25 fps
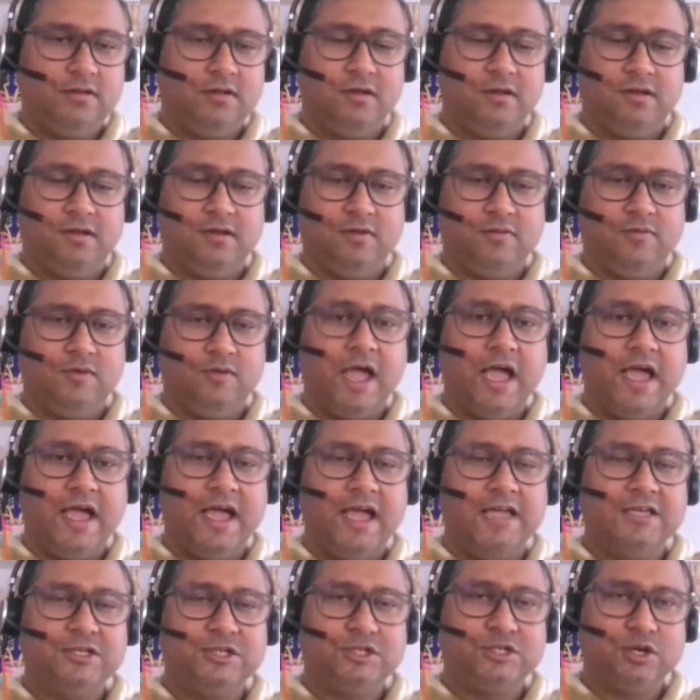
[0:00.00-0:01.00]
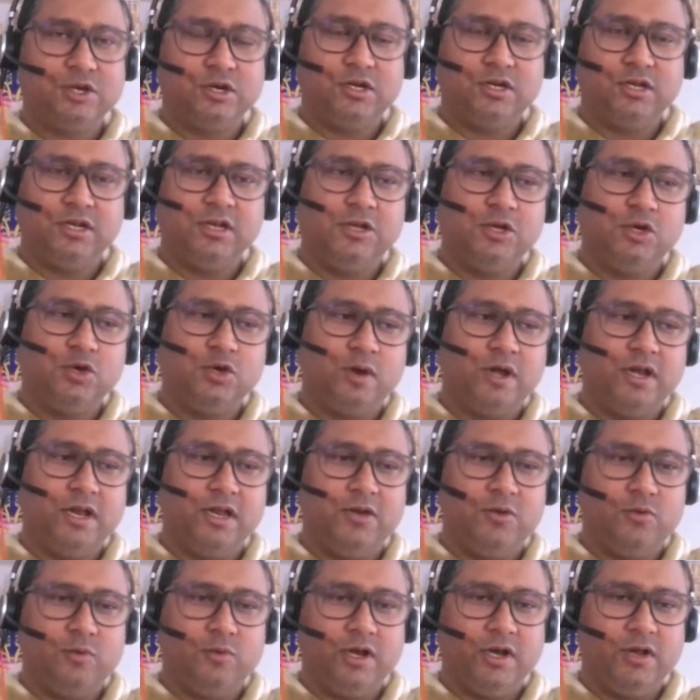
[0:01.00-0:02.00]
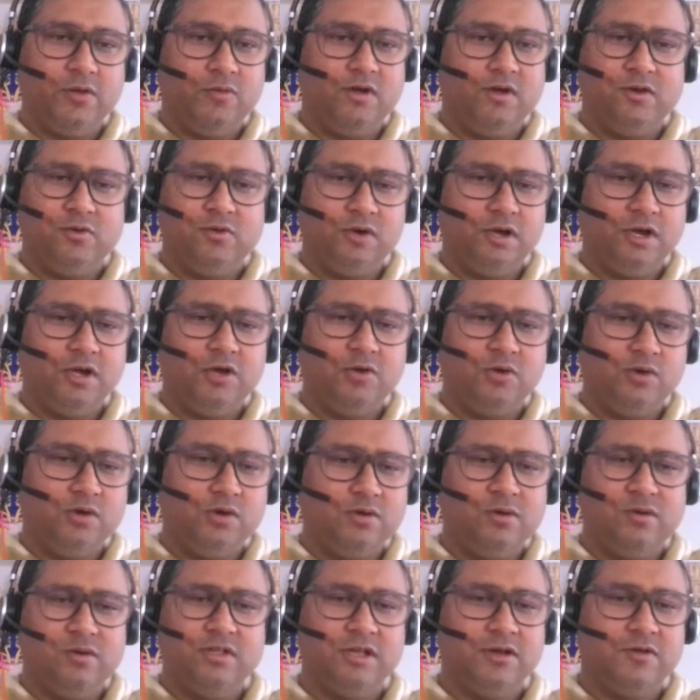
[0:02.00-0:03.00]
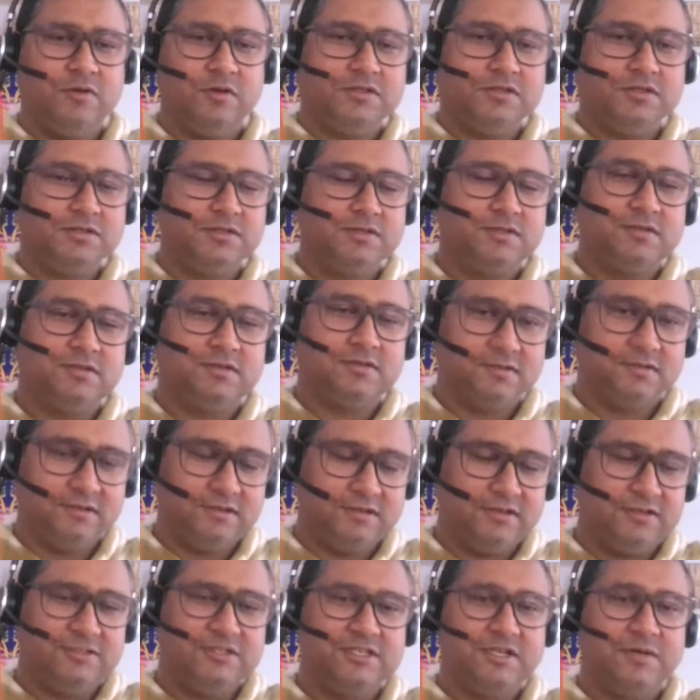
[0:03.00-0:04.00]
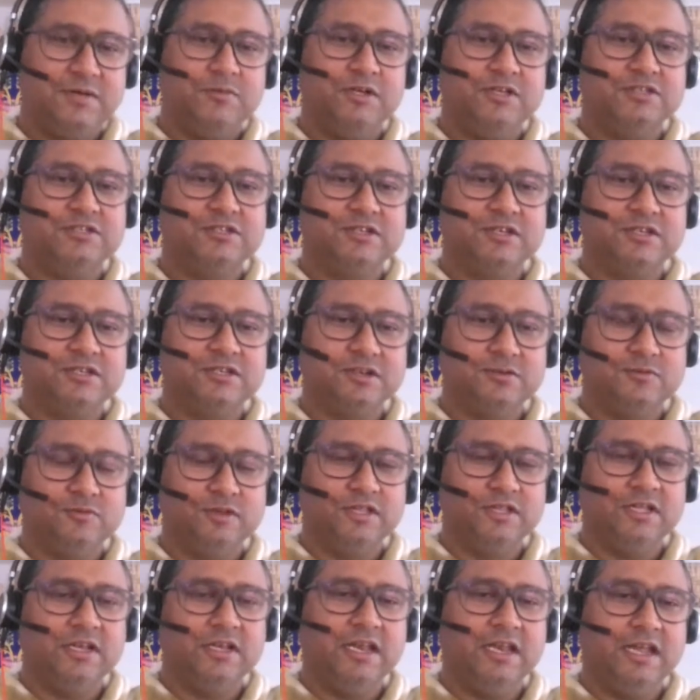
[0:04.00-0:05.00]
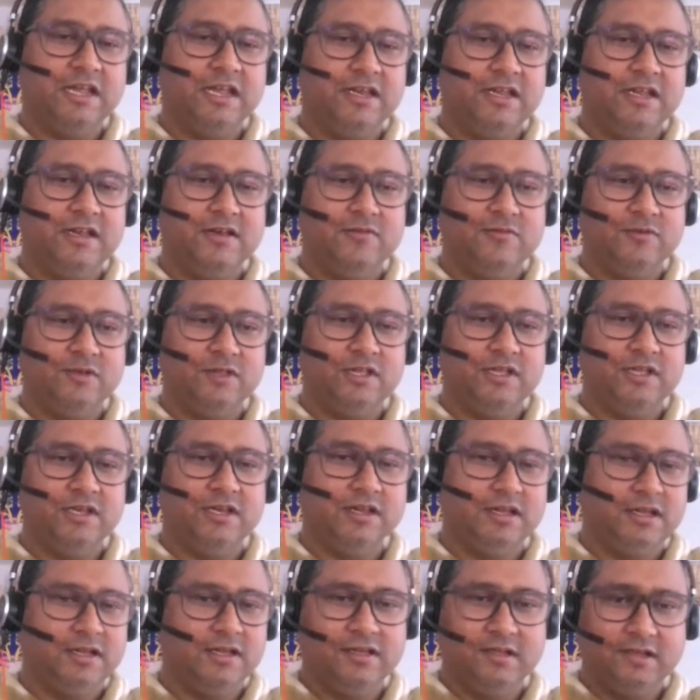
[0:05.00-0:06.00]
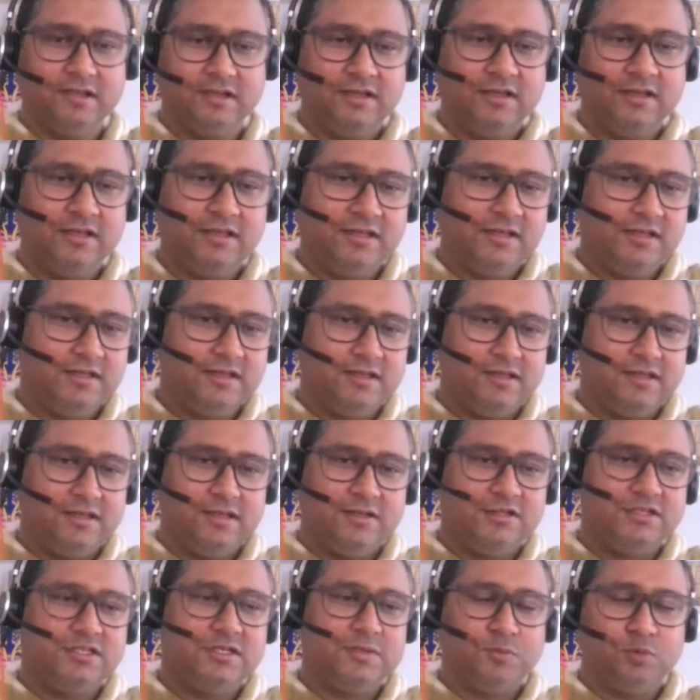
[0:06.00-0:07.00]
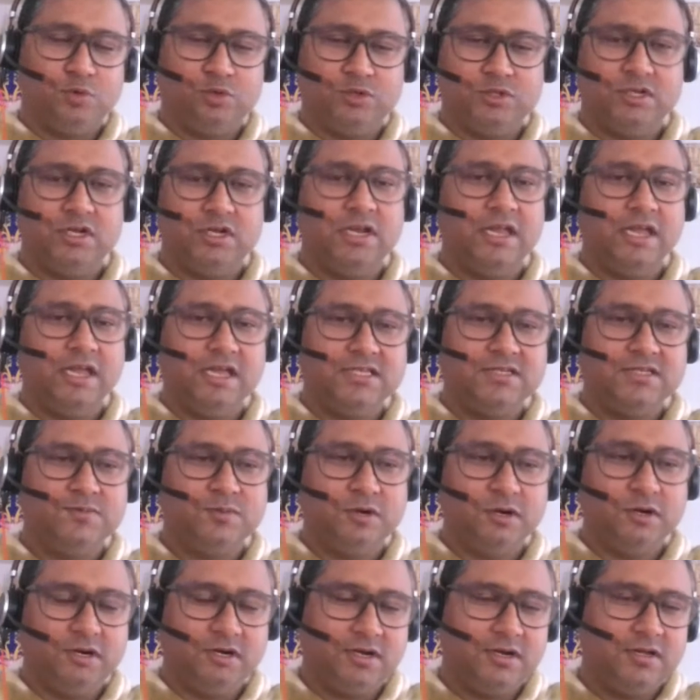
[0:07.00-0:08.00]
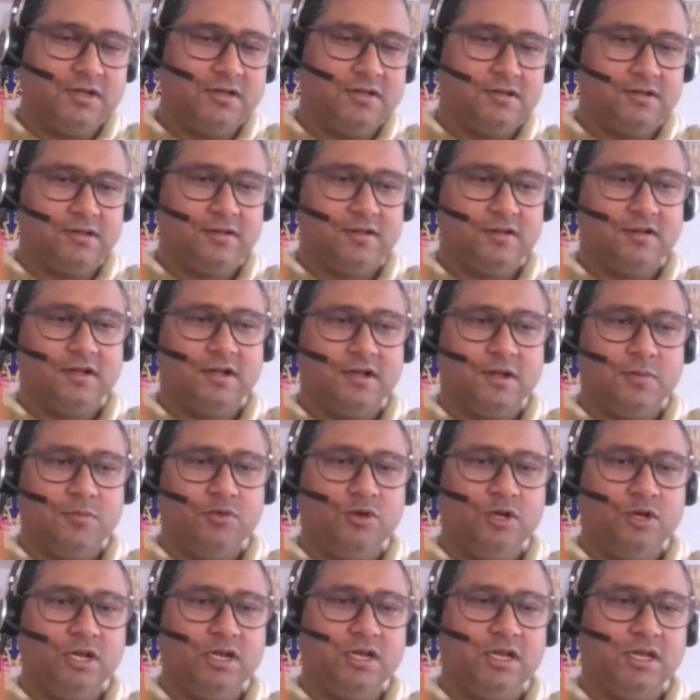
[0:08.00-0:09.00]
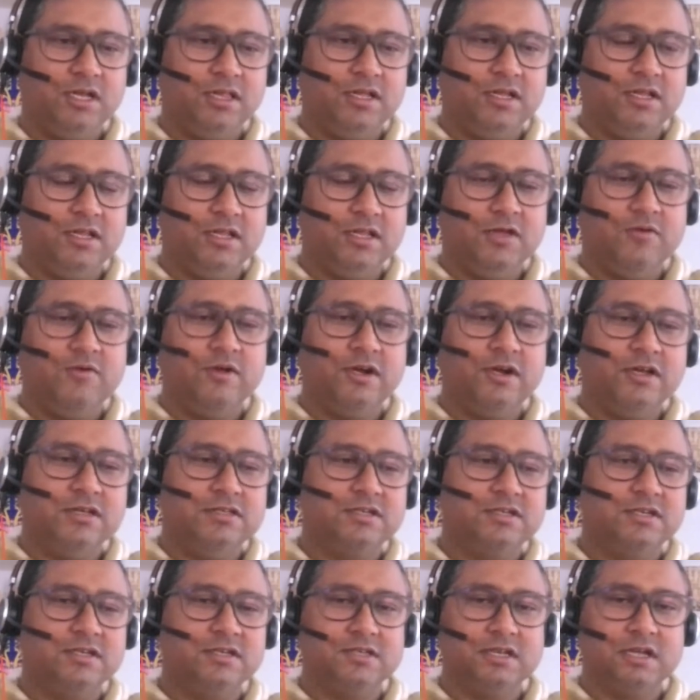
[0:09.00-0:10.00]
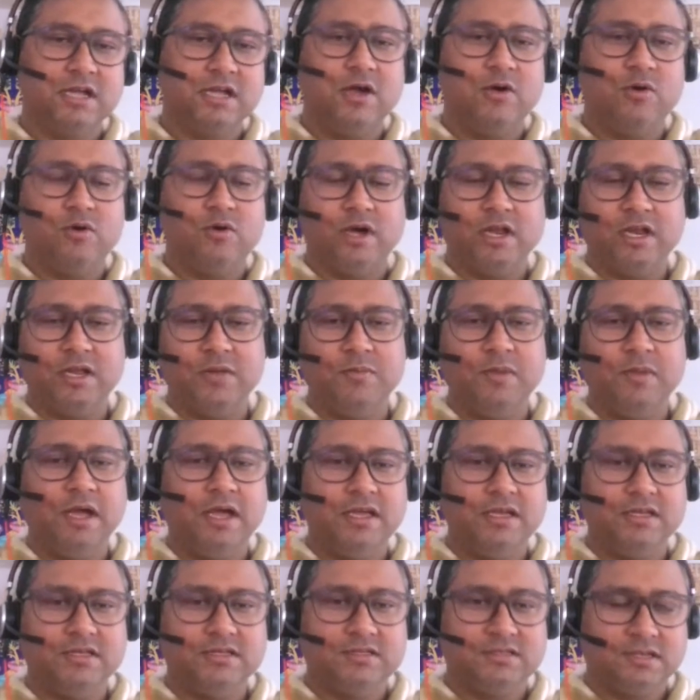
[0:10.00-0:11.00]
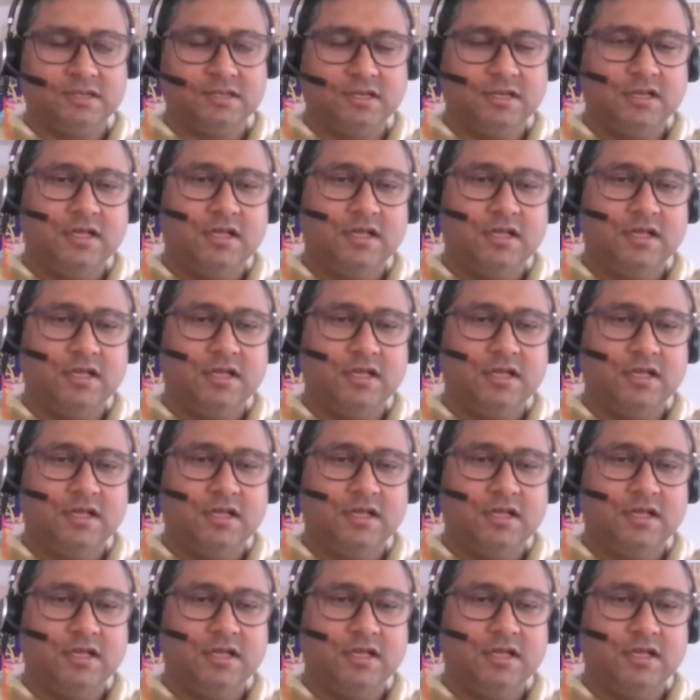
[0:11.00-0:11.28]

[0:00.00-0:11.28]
I saw in 2021, 2022 there was some discussion within LinkedIn, within a supposedly expert community, that they were discussing how Ariba is